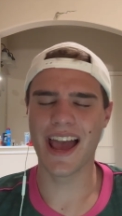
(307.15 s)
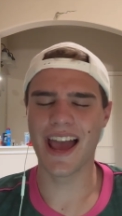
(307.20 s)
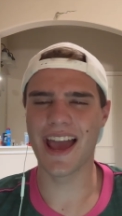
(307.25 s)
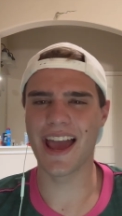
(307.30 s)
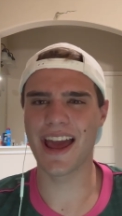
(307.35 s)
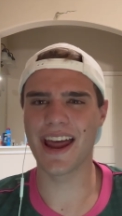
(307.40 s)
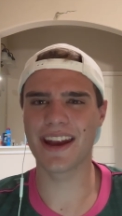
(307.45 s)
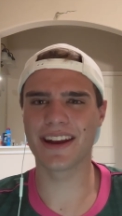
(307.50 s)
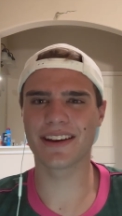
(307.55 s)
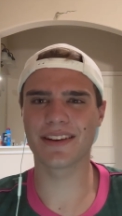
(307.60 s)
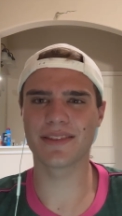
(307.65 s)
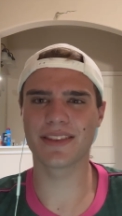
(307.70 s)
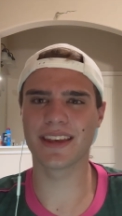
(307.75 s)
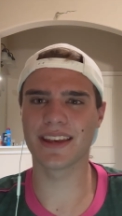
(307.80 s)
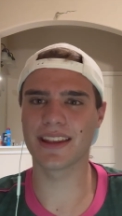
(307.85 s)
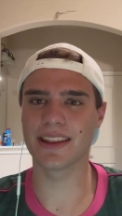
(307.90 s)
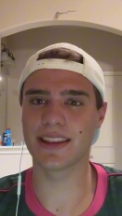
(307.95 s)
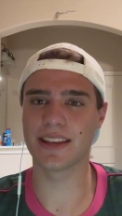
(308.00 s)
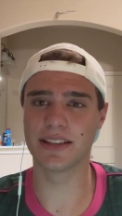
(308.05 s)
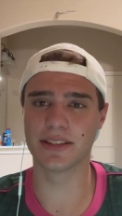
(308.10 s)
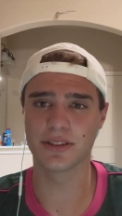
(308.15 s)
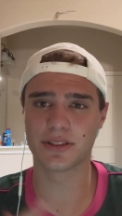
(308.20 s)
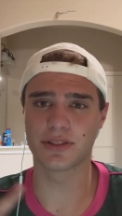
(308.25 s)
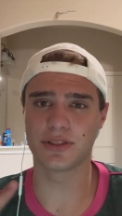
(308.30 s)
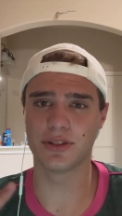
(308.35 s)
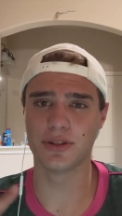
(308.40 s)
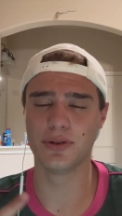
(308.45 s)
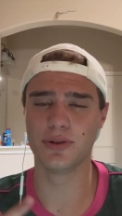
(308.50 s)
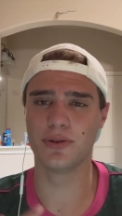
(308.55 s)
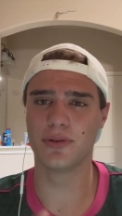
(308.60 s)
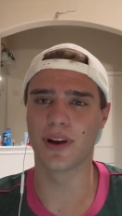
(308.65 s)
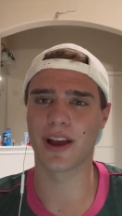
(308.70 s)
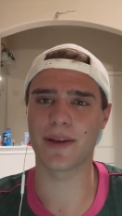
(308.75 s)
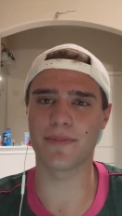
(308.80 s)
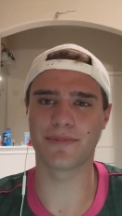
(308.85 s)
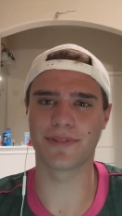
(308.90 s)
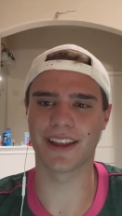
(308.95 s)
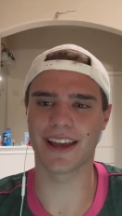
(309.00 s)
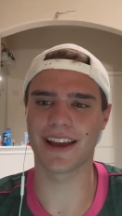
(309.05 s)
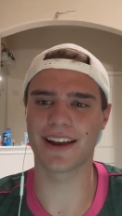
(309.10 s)
And I think these are two
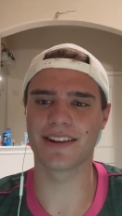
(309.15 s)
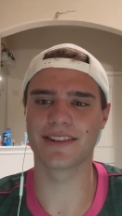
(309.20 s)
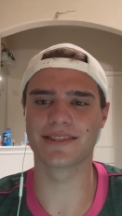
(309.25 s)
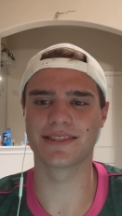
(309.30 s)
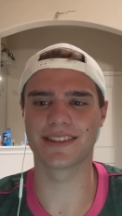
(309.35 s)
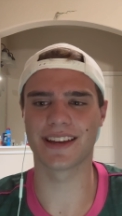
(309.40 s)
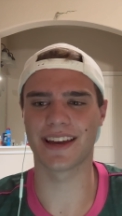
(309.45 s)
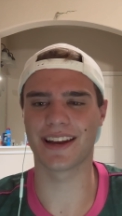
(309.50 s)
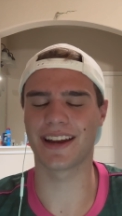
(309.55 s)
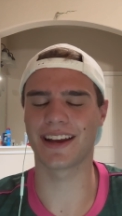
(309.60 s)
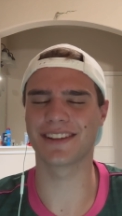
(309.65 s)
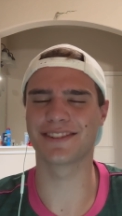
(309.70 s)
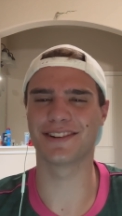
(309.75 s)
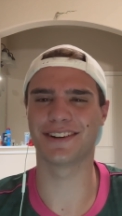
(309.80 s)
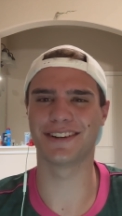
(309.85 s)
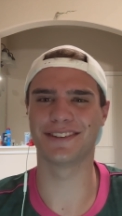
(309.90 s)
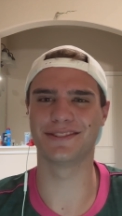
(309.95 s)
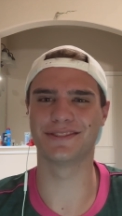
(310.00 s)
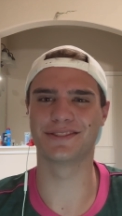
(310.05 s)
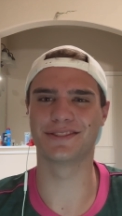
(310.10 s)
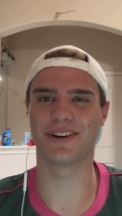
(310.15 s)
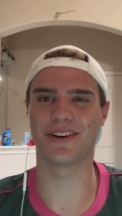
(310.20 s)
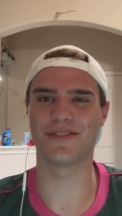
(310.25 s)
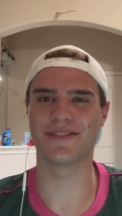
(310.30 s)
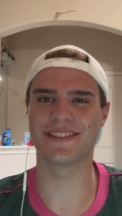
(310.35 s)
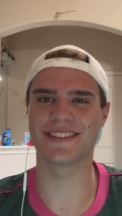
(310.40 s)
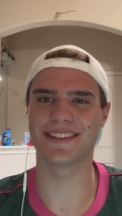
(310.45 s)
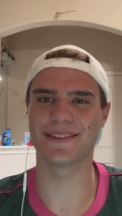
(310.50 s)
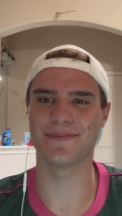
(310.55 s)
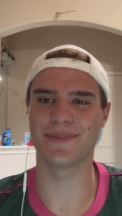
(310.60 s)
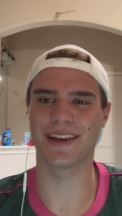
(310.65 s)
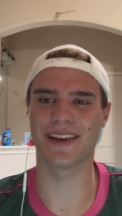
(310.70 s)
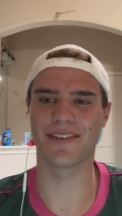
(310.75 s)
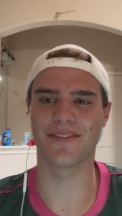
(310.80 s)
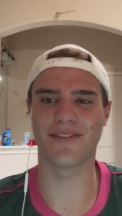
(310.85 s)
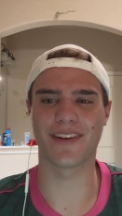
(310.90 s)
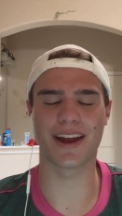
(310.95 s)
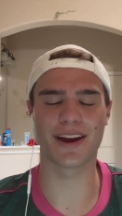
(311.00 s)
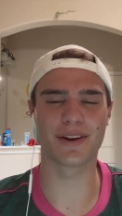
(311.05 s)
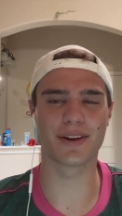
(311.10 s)
great players. Renato Augusto obviously being a
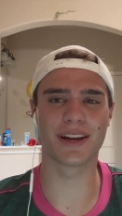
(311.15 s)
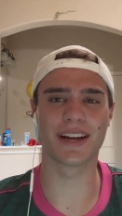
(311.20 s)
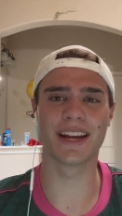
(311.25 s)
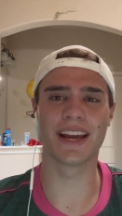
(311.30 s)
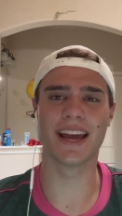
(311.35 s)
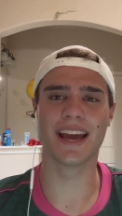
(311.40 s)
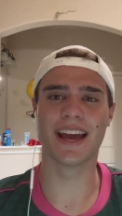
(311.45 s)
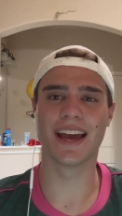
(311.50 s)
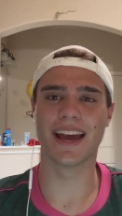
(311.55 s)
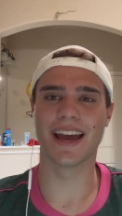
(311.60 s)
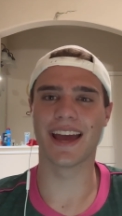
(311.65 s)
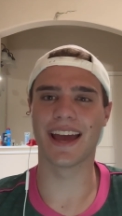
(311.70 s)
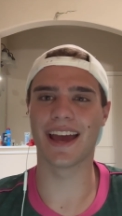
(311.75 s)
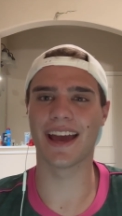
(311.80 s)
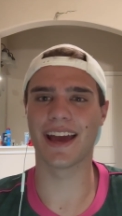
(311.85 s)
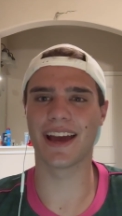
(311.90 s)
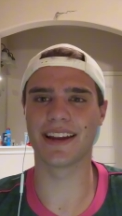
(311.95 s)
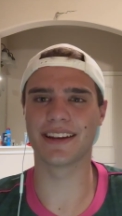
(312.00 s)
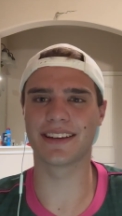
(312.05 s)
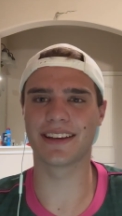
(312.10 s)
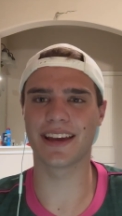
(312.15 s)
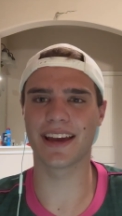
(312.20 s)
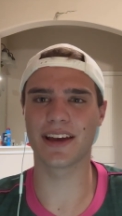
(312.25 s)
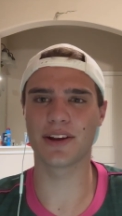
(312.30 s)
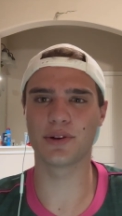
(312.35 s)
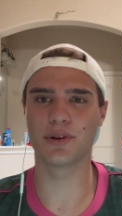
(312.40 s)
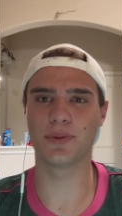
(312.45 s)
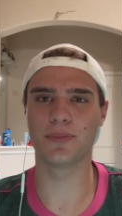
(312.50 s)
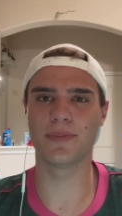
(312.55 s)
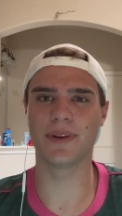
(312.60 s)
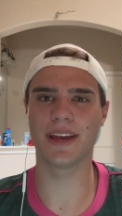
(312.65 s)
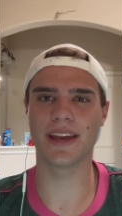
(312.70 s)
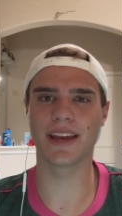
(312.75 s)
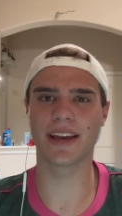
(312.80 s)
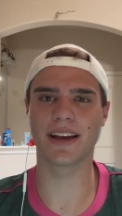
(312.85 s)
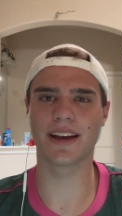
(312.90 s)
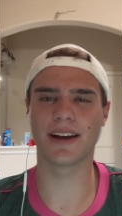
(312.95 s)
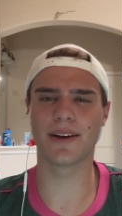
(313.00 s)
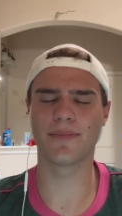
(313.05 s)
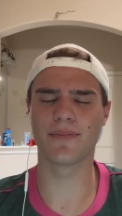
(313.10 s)
veteran, and Cano
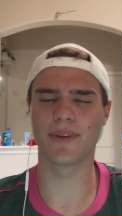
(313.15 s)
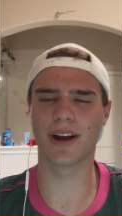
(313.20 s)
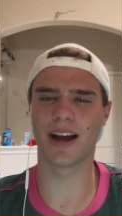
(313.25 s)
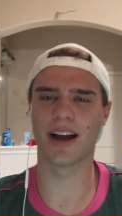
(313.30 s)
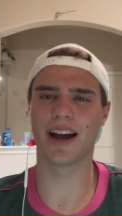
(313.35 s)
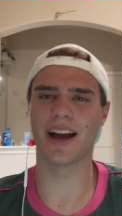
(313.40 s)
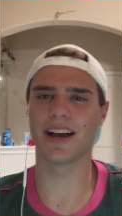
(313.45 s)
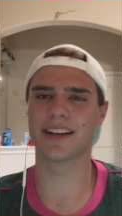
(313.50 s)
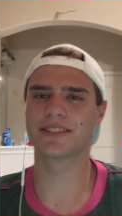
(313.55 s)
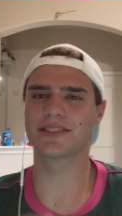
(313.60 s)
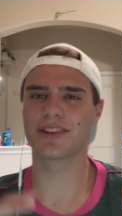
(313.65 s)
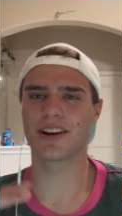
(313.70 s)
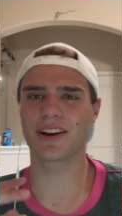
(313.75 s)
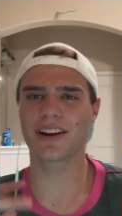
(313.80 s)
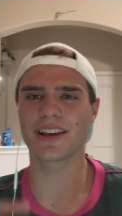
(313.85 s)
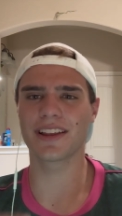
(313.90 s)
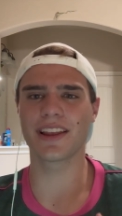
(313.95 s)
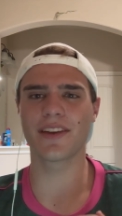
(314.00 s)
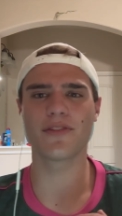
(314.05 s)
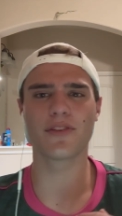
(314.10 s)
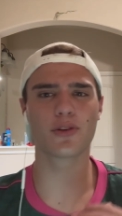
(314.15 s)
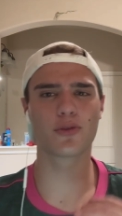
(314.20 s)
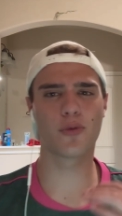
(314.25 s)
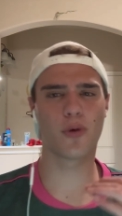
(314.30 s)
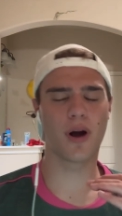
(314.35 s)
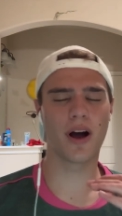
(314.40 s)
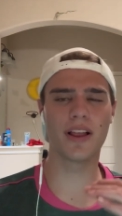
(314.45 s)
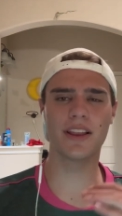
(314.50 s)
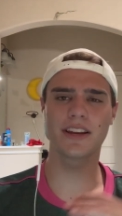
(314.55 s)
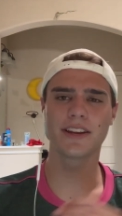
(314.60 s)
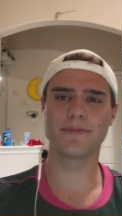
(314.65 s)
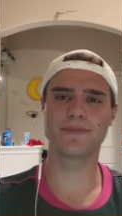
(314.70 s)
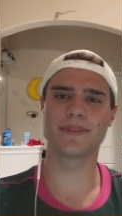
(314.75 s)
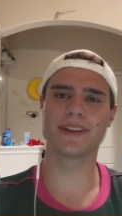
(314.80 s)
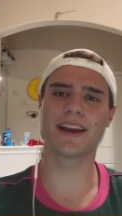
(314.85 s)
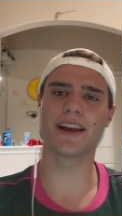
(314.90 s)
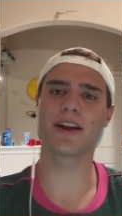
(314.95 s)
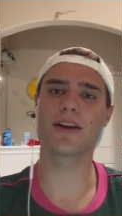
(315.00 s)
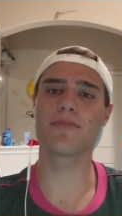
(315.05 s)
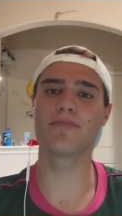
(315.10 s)
being um, a starting 11 quality
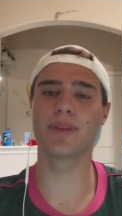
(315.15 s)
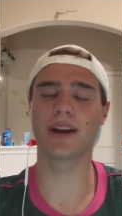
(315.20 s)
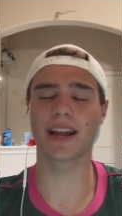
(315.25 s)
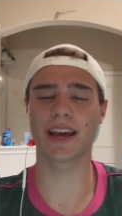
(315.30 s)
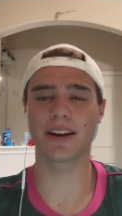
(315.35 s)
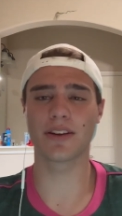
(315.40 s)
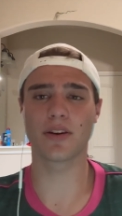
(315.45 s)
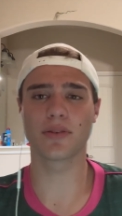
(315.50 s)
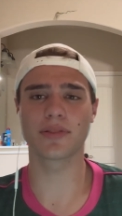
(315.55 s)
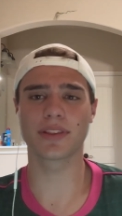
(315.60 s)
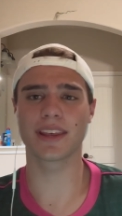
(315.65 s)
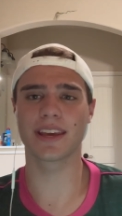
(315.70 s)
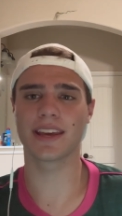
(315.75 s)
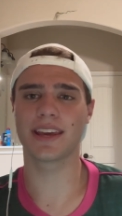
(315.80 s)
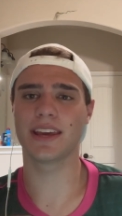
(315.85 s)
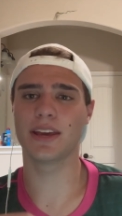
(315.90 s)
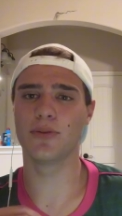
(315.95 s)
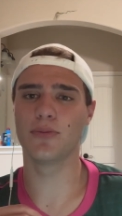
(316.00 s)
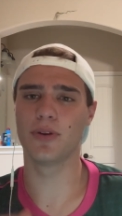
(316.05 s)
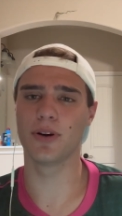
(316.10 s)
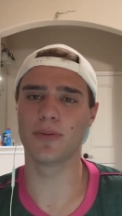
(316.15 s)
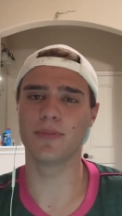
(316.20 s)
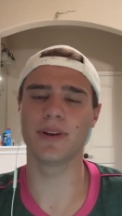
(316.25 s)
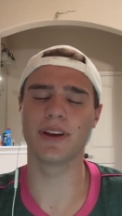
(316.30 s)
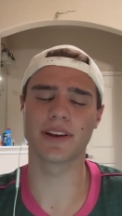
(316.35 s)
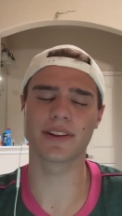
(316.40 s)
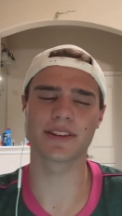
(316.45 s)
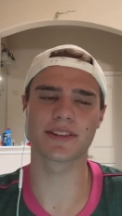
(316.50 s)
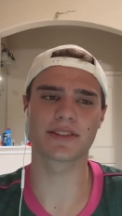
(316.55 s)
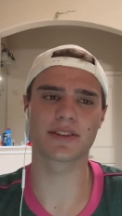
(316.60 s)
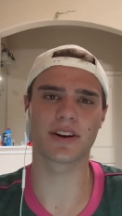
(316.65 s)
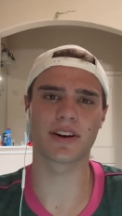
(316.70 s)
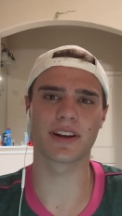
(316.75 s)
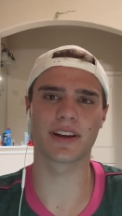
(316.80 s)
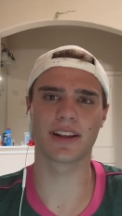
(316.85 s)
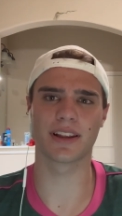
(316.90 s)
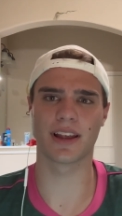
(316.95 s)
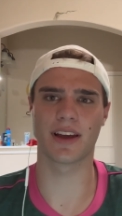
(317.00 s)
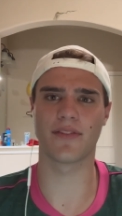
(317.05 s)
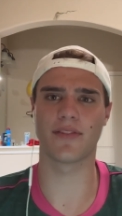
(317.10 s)
player, but I don't think he will be on the starting
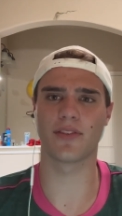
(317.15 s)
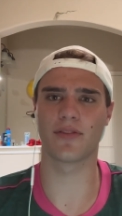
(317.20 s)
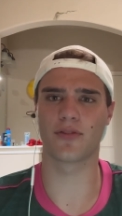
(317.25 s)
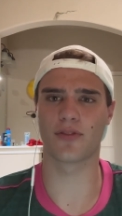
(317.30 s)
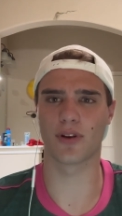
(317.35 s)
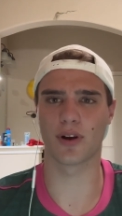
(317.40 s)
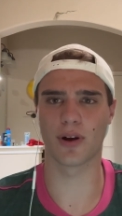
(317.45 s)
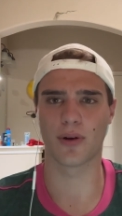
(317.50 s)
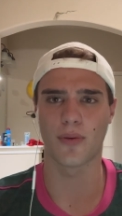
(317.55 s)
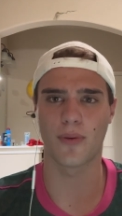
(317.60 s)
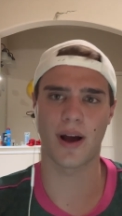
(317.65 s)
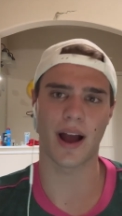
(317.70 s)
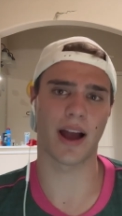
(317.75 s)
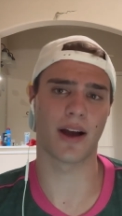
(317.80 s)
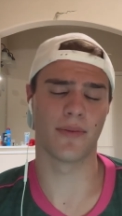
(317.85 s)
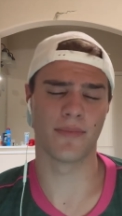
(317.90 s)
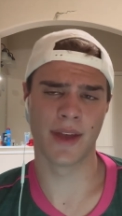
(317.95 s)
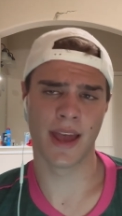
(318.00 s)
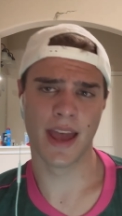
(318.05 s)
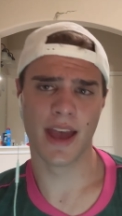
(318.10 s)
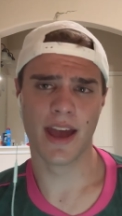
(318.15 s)
11 for a while